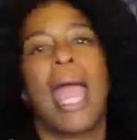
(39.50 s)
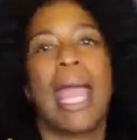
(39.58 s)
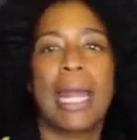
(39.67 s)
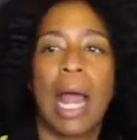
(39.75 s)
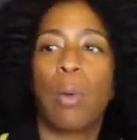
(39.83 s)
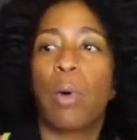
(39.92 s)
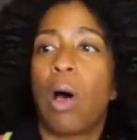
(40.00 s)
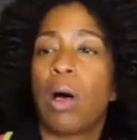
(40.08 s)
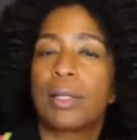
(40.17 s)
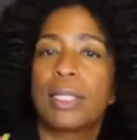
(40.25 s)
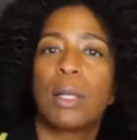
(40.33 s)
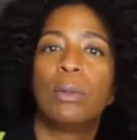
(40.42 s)
And I will
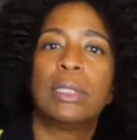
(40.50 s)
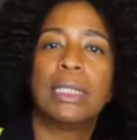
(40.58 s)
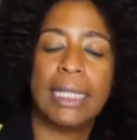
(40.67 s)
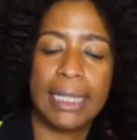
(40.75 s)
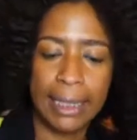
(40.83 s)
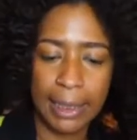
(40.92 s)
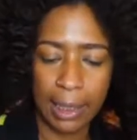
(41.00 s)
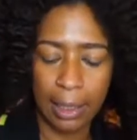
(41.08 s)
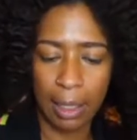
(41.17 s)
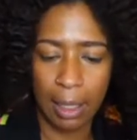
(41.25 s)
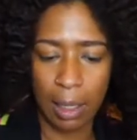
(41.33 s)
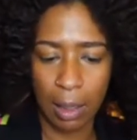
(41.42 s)
also link
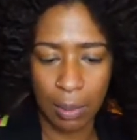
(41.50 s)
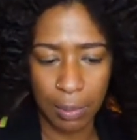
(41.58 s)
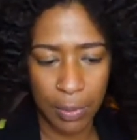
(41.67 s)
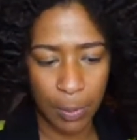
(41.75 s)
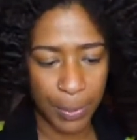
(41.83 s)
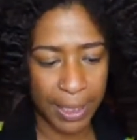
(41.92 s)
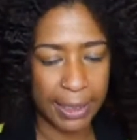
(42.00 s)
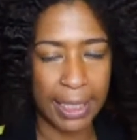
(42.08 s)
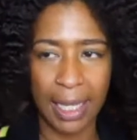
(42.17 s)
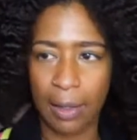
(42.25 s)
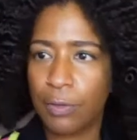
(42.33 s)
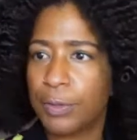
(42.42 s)
um, the
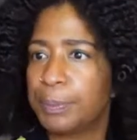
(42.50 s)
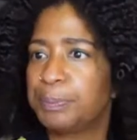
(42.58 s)
PDF